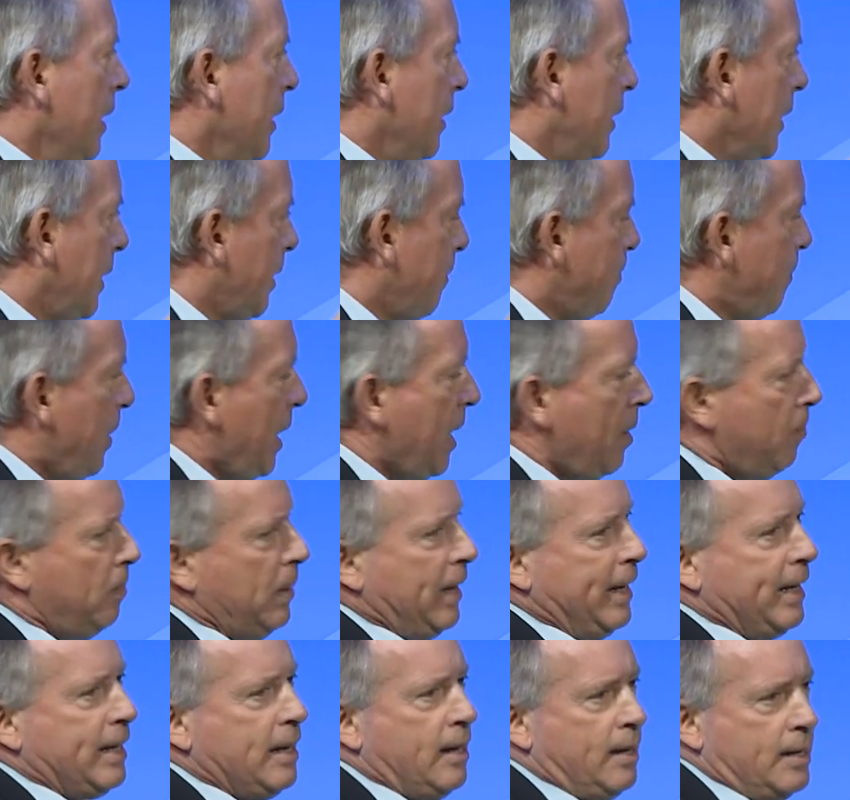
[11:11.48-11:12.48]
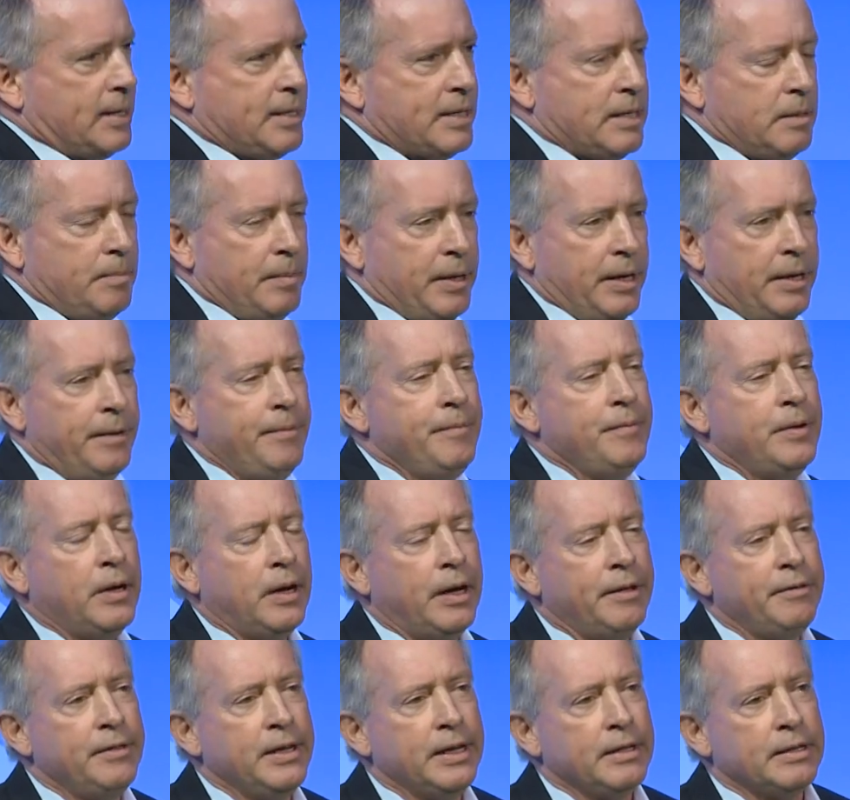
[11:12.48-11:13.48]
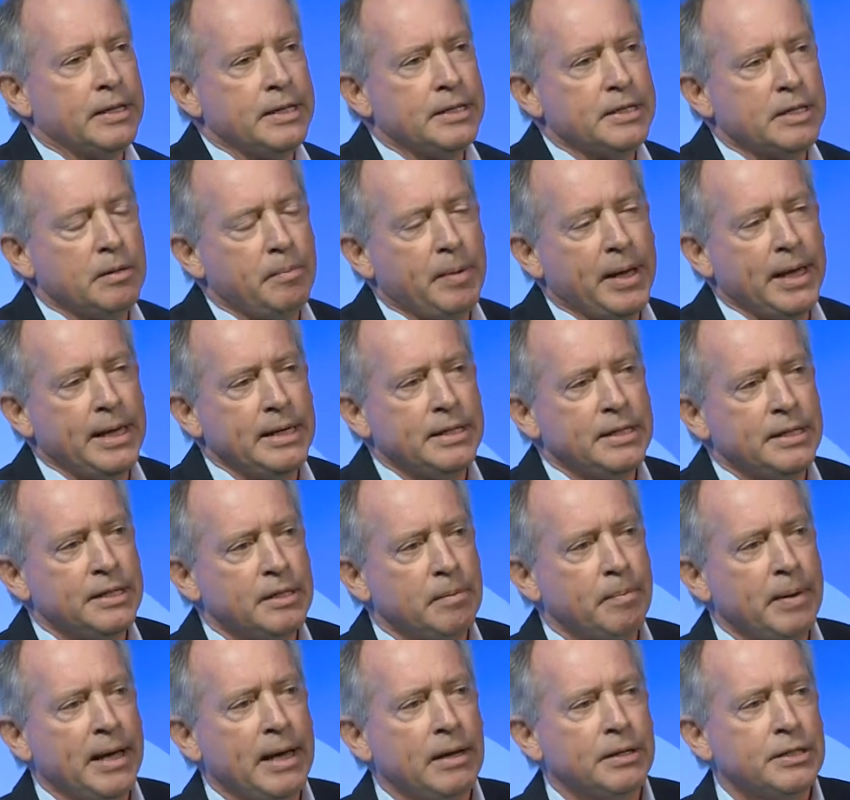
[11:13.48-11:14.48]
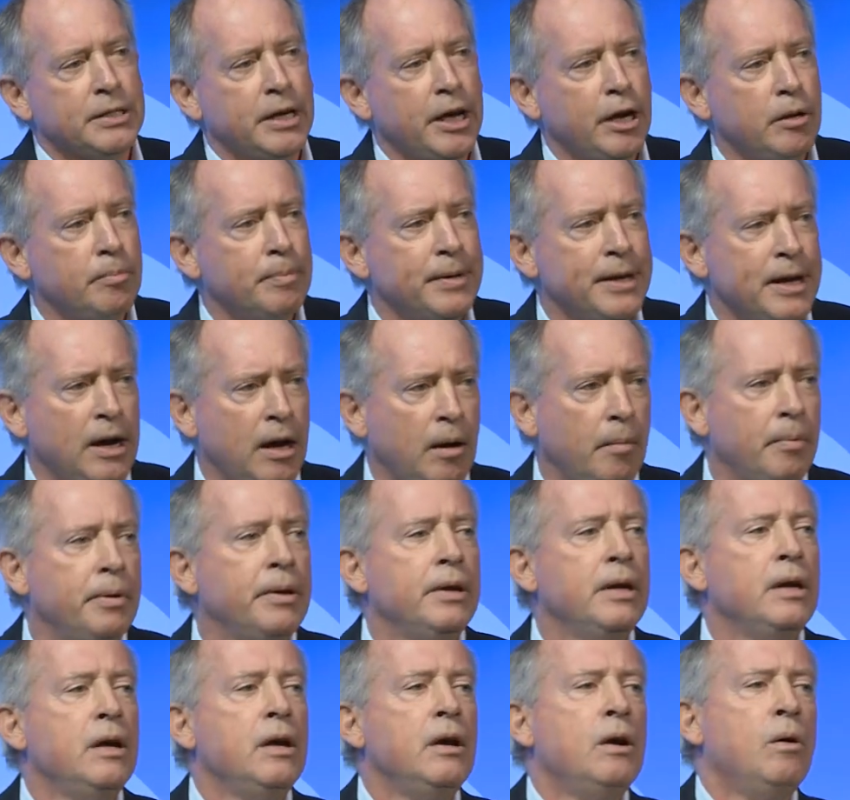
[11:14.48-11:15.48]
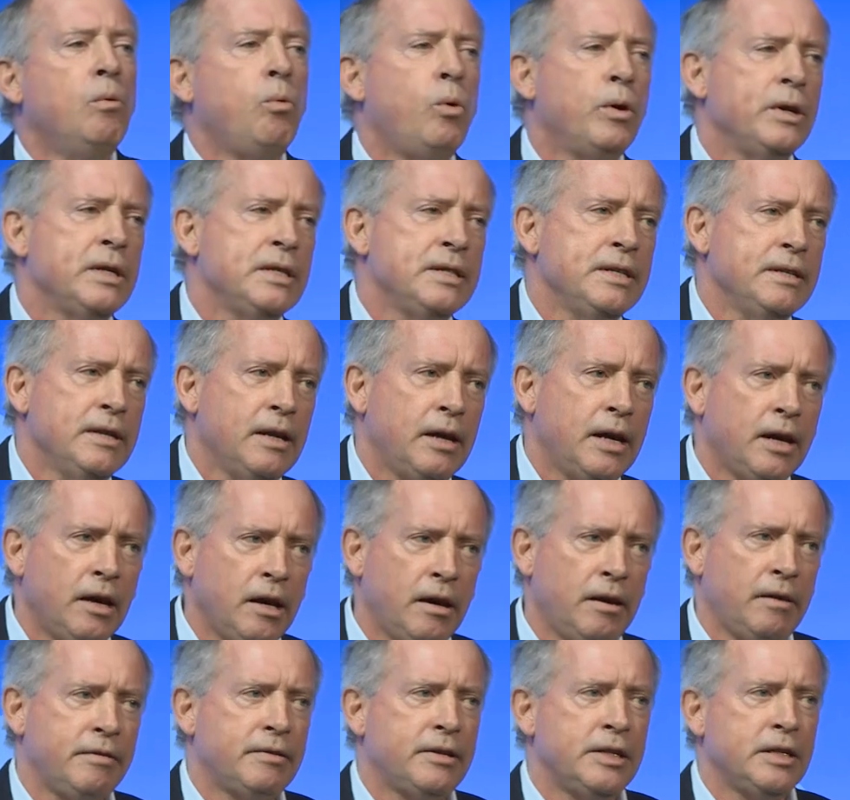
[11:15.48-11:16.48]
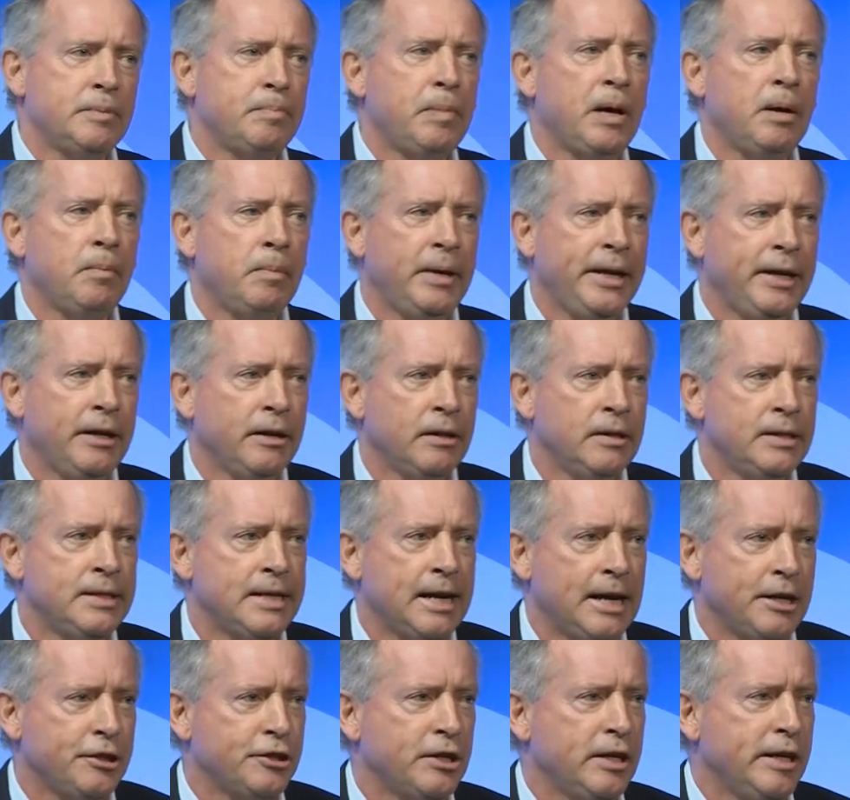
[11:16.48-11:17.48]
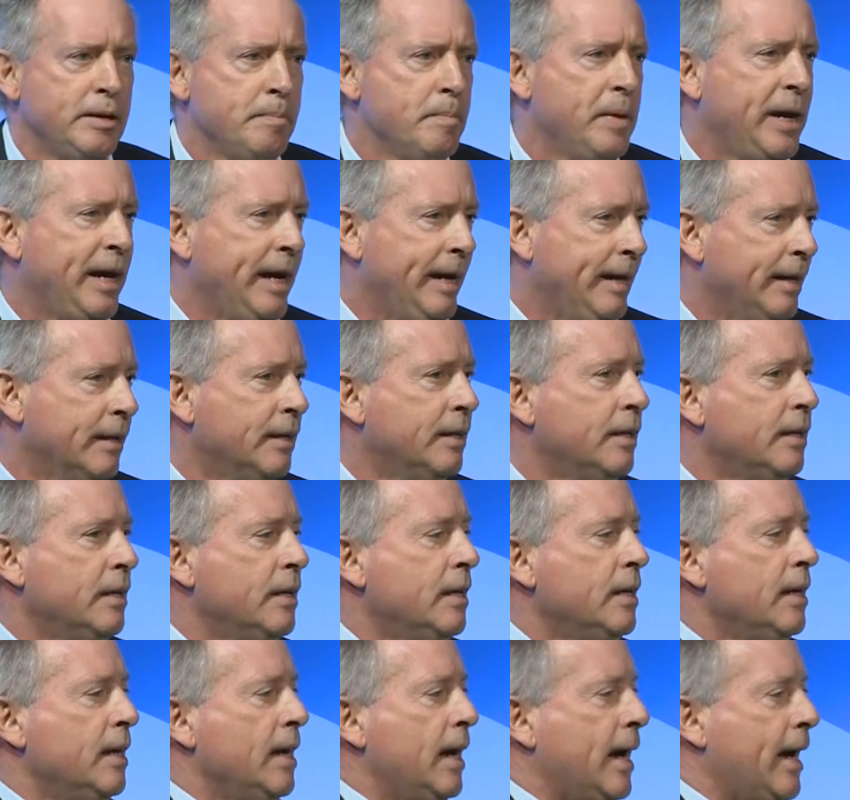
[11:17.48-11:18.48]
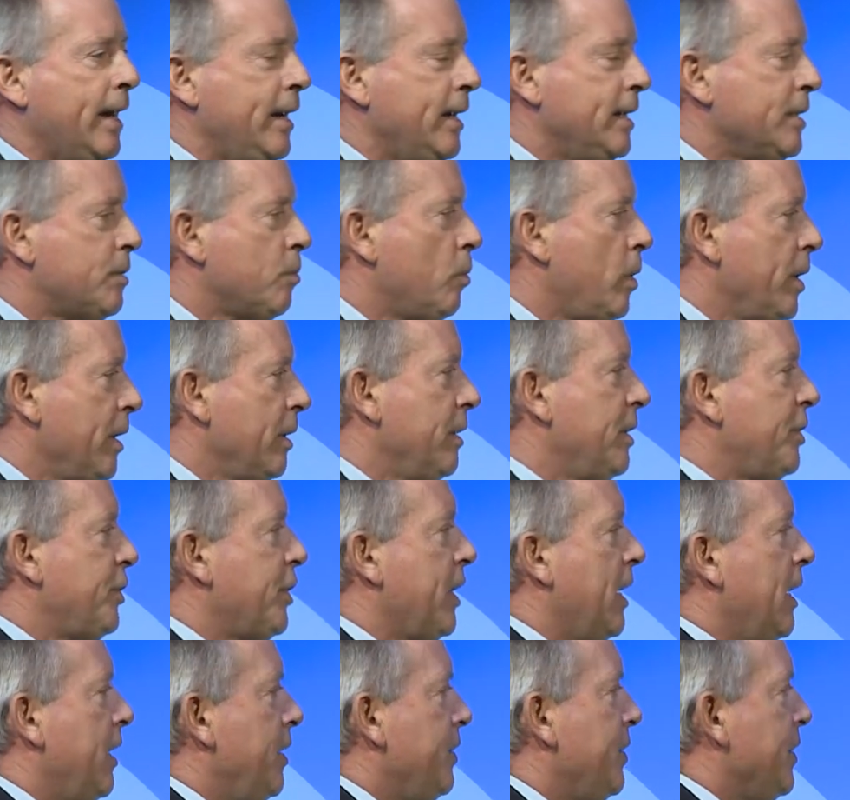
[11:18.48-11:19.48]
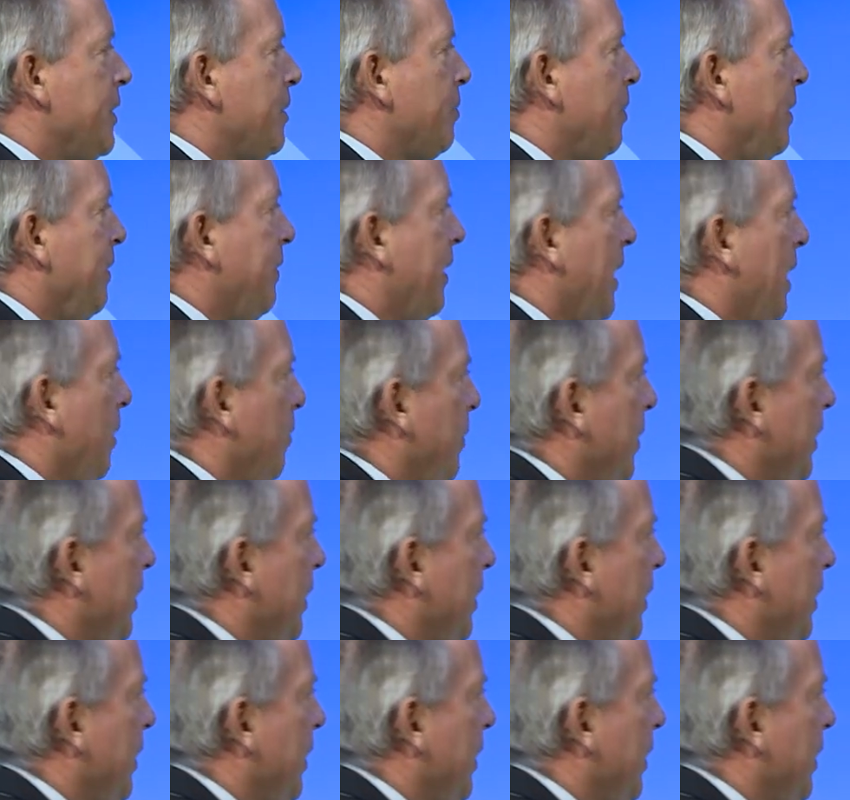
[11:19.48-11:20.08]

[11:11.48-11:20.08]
The public customer, I think this debate is about to open up. What on earth does public goods actually mean? And it's one of the challenges we've had